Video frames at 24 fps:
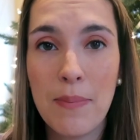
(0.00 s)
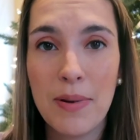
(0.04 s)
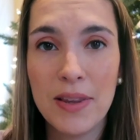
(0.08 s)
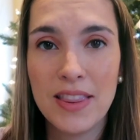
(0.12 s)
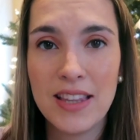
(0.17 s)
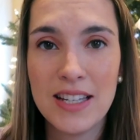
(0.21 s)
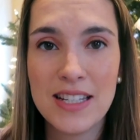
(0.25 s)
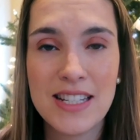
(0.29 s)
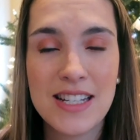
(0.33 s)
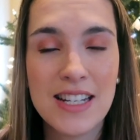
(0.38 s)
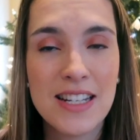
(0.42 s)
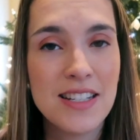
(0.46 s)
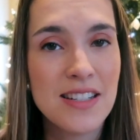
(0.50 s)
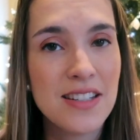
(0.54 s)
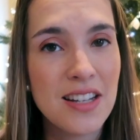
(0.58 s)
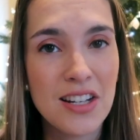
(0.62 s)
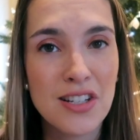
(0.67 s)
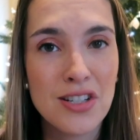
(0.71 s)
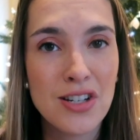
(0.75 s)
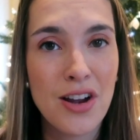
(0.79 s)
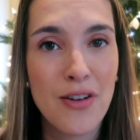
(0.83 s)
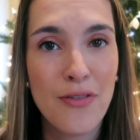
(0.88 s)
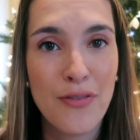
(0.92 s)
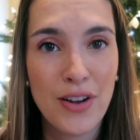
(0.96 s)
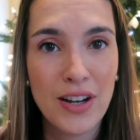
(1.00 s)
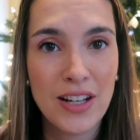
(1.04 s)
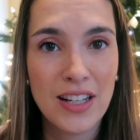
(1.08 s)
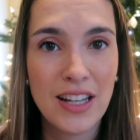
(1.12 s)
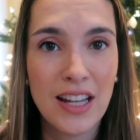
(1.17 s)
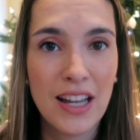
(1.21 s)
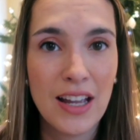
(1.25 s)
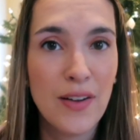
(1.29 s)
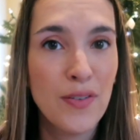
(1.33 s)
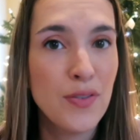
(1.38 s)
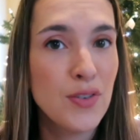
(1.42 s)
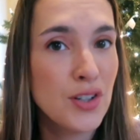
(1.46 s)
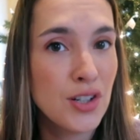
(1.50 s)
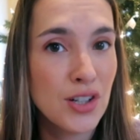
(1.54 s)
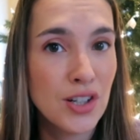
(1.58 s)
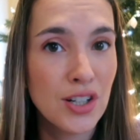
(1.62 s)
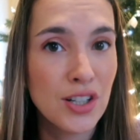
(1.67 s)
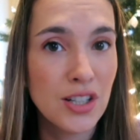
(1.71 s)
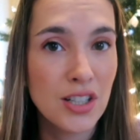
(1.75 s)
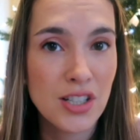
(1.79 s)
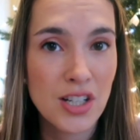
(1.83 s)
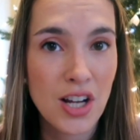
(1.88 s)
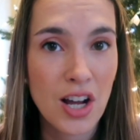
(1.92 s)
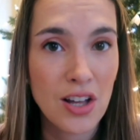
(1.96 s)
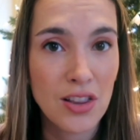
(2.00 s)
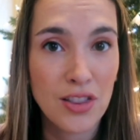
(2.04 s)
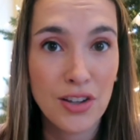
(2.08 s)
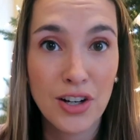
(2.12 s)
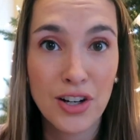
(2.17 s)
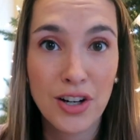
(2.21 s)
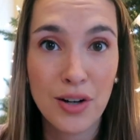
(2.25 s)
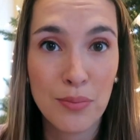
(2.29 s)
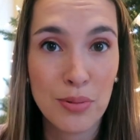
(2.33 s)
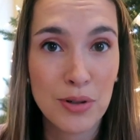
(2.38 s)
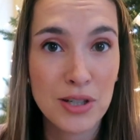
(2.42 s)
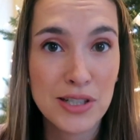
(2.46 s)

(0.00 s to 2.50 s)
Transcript: But this is such a fun gift your toddler and